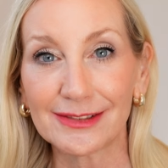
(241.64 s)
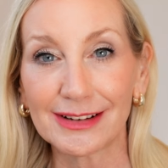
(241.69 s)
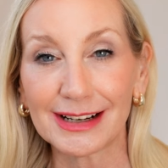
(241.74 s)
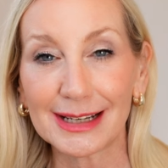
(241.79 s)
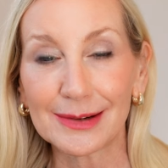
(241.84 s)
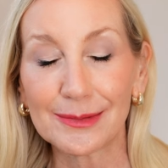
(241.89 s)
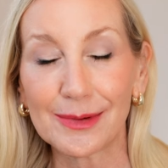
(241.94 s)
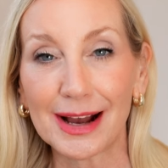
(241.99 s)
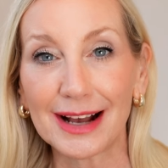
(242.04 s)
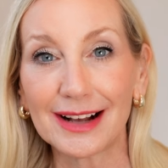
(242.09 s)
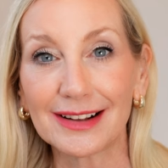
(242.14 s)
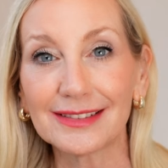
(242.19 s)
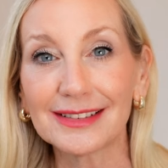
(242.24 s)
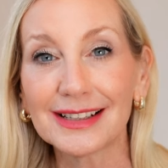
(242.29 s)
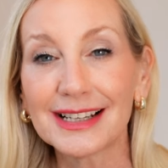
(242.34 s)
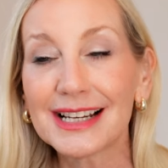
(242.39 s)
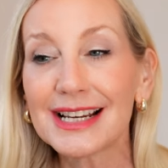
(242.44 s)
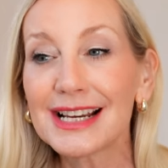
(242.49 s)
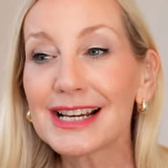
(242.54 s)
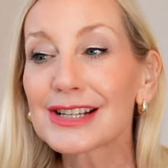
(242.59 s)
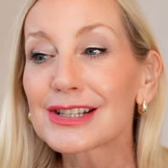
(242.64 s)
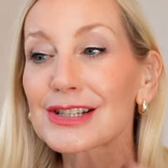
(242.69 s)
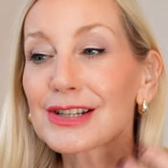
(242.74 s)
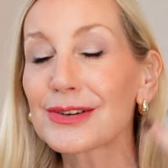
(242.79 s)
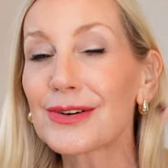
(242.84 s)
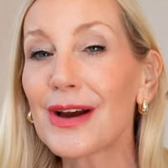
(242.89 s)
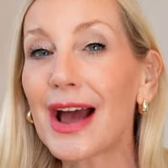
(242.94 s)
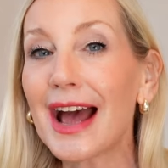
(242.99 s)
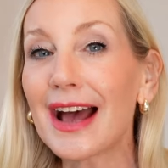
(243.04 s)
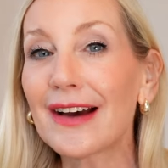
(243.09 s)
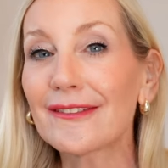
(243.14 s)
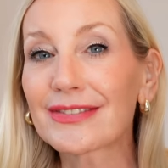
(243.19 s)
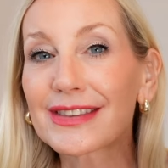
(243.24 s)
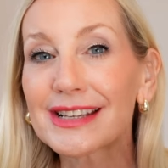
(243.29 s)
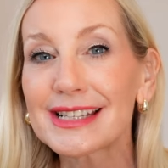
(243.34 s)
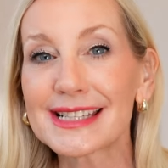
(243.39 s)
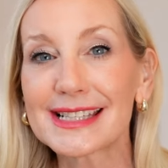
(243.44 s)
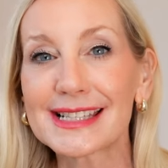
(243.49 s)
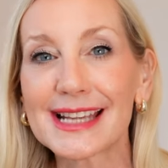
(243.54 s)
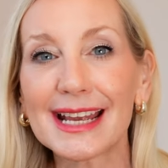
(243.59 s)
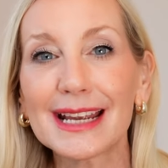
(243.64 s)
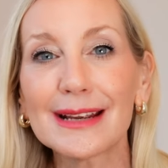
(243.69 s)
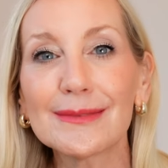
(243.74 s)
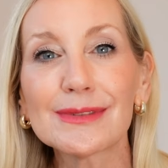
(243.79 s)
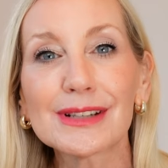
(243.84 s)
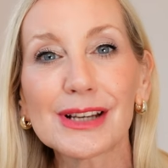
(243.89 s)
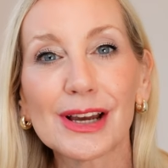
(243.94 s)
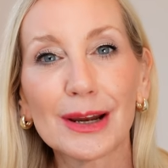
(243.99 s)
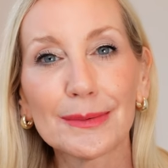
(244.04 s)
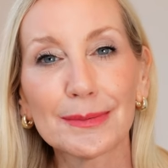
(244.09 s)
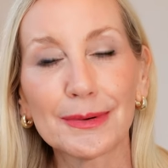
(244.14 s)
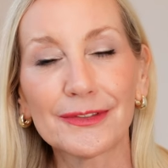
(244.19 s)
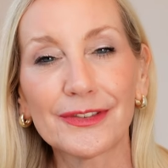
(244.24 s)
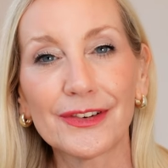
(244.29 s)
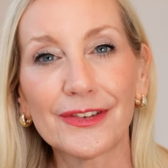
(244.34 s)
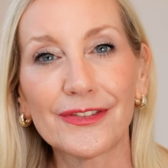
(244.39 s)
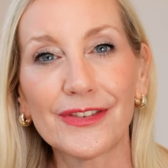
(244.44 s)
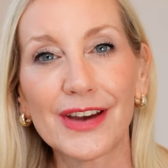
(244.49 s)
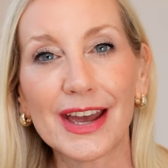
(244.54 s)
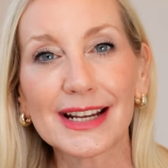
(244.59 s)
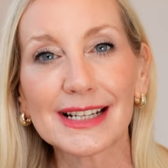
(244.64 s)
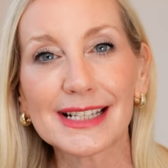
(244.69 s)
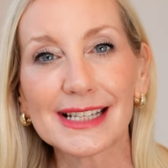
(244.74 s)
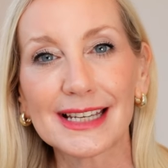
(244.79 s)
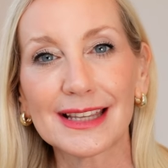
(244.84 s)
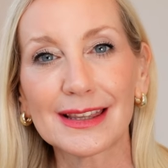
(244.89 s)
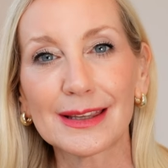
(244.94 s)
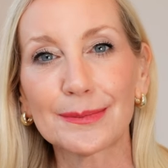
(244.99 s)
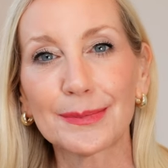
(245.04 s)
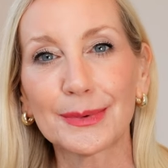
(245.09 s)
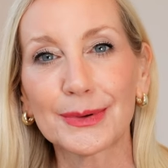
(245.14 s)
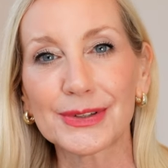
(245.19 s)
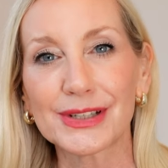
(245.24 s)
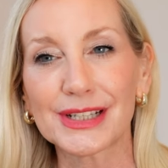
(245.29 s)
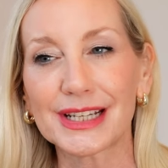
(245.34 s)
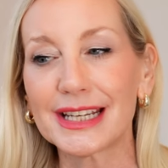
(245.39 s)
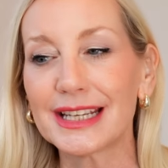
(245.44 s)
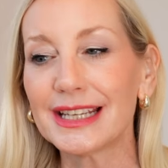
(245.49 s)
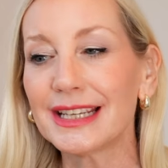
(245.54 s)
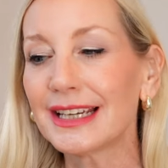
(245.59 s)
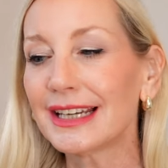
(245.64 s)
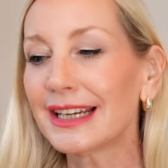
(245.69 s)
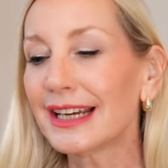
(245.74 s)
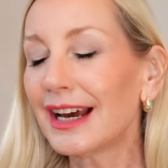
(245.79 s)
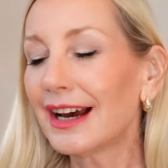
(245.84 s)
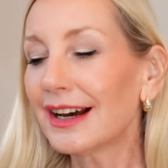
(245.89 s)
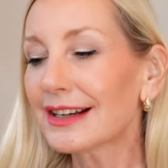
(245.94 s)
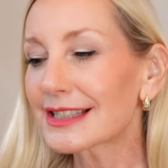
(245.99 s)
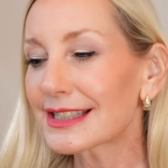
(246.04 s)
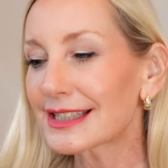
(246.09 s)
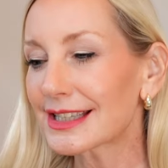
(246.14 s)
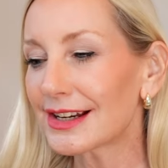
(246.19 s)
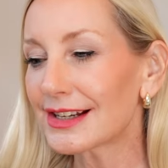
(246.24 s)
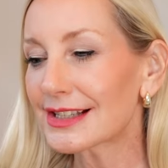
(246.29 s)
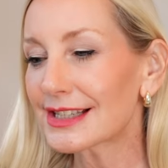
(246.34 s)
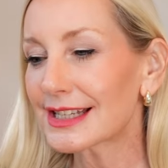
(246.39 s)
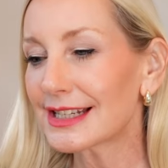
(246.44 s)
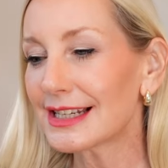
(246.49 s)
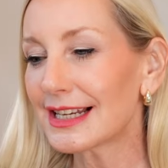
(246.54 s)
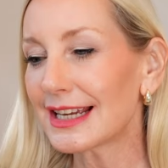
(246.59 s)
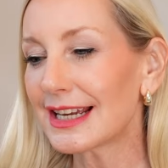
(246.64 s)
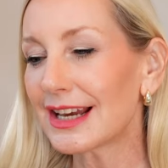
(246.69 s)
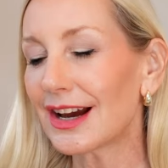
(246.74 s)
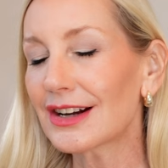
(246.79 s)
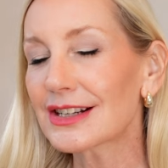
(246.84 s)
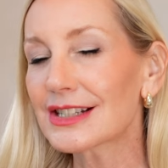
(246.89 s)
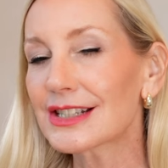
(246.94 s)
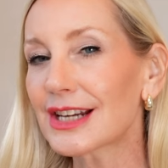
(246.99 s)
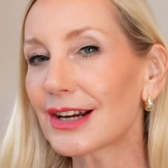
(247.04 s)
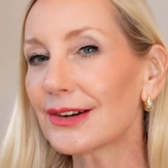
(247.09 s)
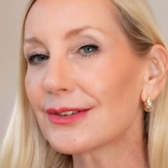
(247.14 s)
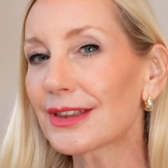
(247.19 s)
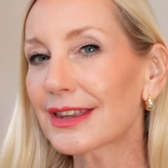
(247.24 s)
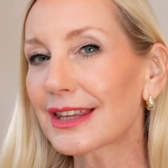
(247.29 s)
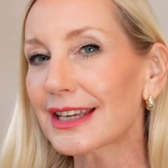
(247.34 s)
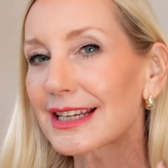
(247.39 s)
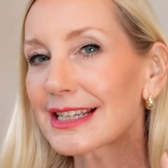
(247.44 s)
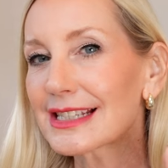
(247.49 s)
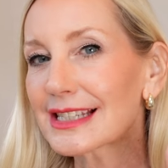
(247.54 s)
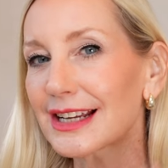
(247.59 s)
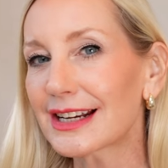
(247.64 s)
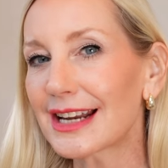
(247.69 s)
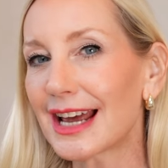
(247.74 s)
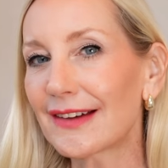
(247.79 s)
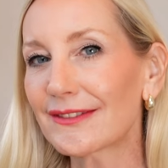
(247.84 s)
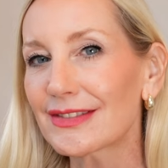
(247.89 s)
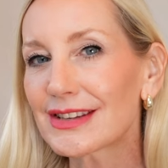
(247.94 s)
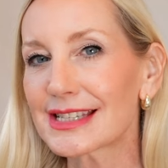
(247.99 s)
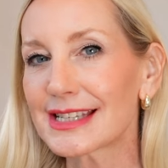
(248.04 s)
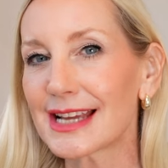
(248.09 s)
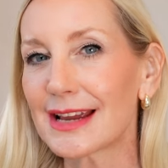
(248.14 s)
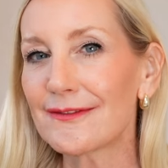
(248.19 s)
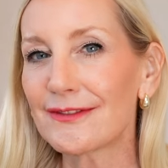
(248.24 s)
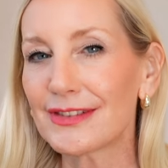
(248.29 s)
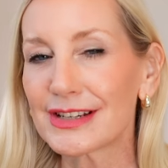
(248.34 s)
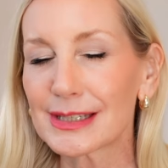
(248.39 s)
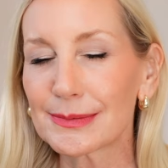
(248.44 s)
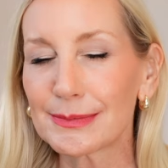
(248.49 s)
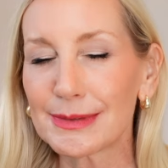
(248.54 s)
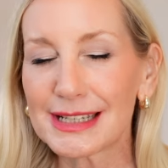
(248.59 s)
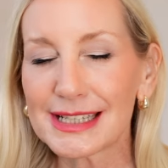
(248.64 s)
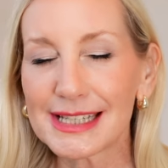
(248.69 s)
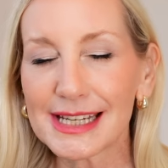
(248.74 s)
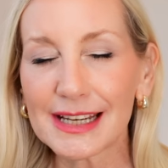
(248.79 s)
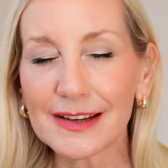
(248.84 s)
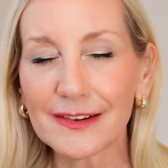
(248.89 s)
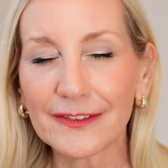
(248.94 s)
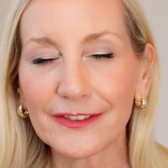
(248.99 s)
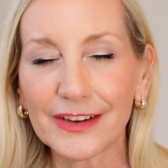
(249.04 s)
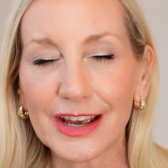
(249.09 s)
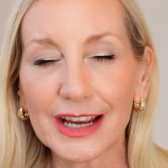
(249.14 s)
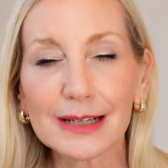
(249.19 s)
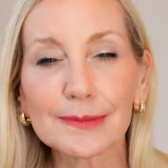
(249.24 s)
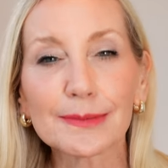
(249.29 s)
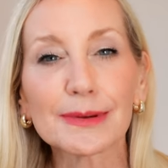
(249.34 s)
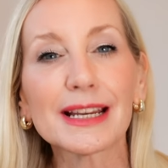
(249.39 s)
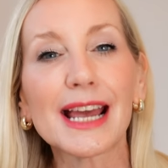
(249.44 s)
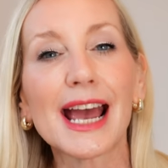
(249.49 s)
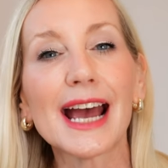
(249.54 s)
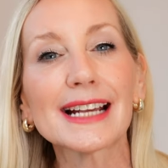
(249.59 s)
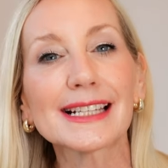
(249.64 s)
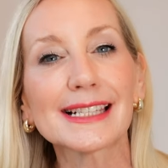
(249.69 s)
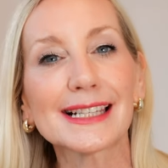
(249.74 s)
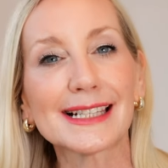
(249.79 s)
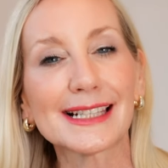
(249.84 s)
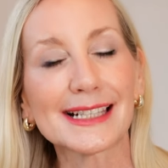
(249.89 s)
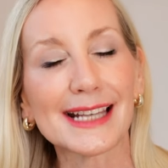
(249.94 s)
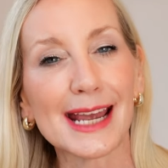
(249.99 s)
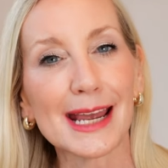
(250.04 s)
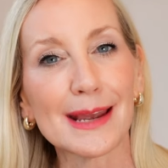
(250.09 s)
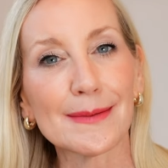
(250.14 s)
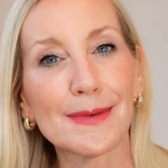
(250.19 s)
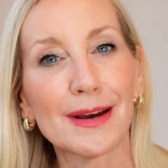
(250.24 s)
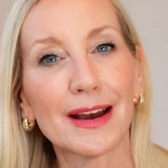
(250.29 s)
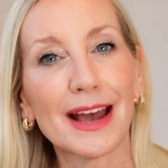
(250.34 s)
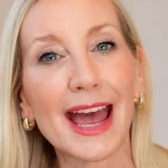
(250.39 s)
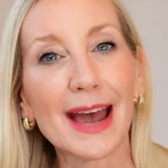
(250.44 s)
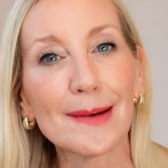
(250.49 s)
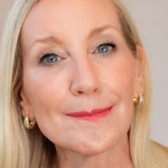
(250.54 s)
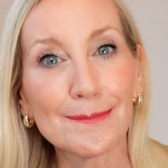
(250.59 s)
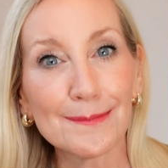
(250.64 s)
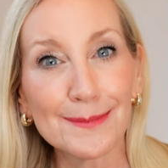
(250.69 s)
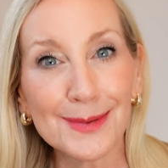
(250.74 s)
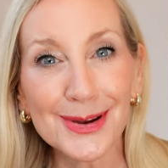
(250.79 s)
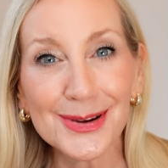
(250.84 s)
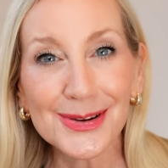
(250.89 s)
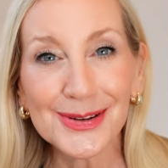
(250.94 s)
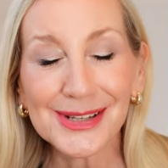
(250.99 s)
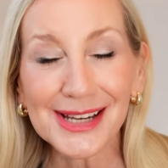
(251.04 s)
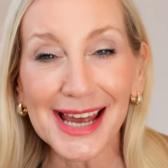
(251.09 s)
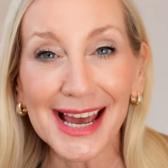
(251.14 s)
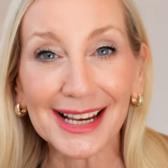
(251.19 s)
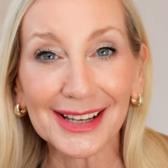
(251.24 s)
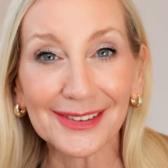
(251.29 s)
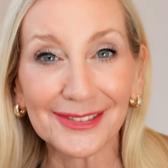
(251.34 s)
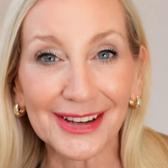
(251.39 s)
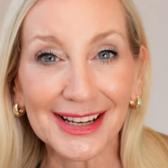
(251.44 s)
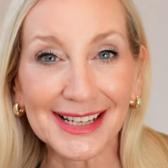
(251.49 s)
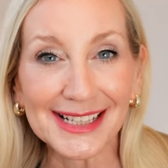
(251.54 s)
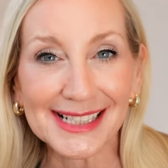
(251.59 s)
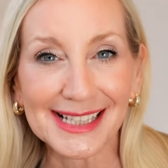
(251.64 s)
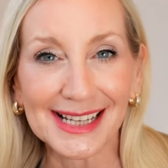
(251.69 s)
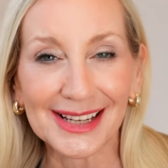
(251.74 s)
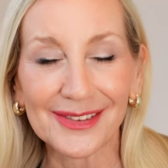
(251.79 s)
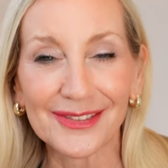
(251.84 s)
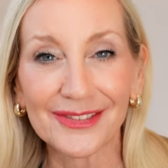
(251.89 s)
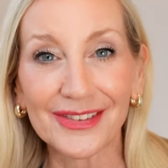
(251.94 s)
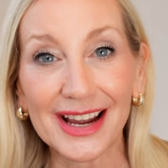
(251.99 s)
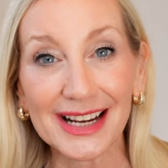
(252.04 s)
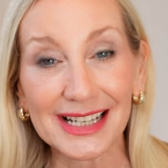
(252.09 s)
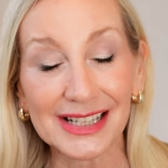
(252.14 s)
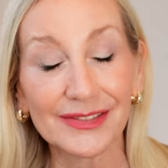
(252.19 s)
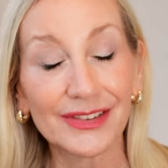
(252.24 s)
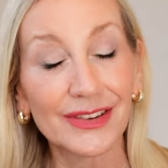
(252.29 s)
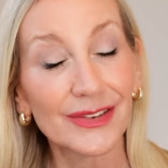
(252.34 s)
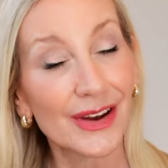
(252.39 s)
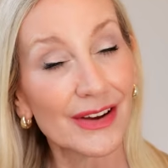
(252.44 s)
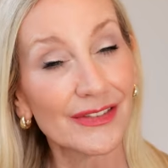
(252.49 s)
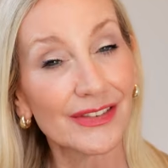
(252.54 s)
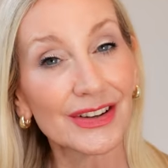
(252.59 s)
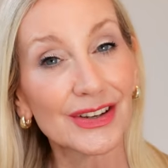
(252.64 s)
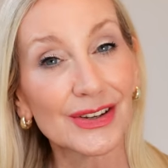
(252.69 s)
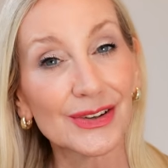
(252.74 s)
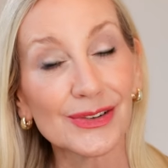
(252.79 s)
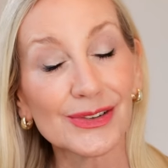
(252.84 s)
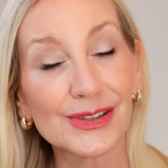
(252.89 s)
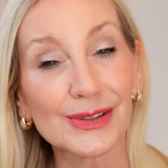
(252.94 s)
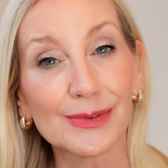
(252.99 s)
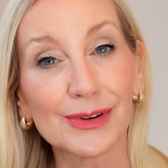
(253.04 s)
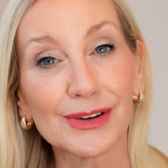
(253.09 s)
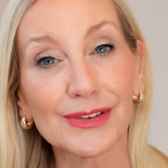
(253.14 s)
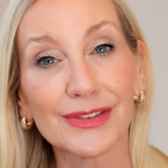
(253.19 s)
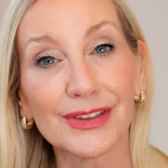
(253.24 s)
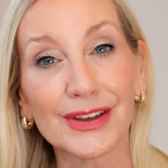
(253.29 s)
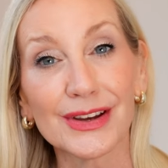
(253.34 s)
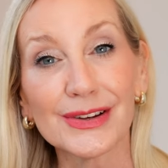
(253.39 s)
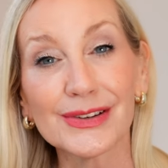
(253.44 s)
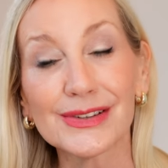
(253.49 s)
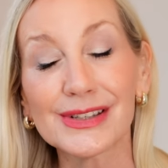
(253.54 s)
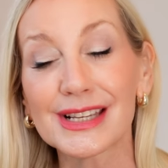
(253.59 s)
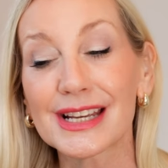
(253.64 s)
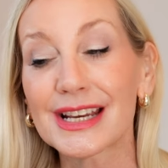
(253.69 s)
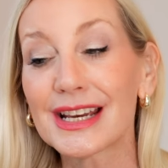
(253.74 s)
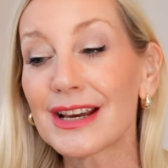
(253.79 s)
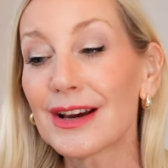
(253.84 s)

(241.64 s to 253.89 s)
really well to have the same type of effect in the body. Certainly, I don't think it's going to have the same vitamin D effect, but it has the same mood elevating effect. Have you ever used one of those?